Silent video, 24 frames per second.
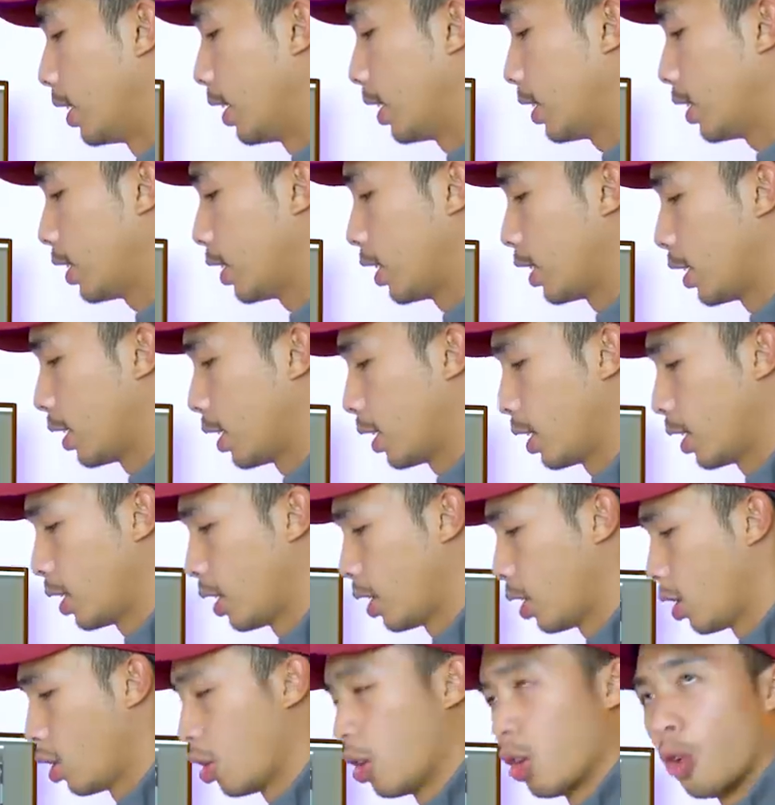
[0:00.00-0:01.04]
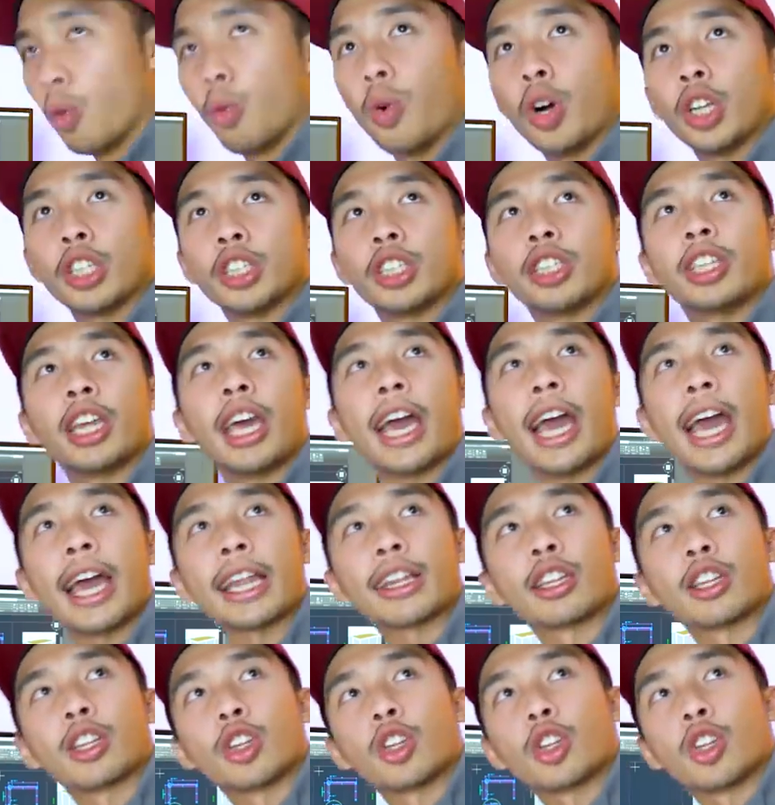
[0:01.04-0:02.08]
this. What's
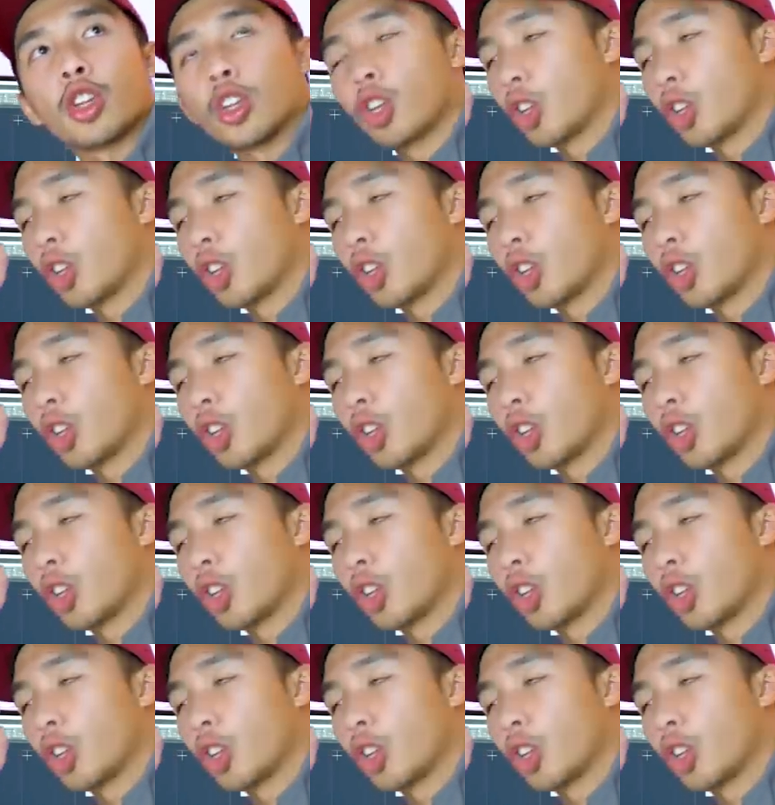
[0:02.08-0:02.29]
that?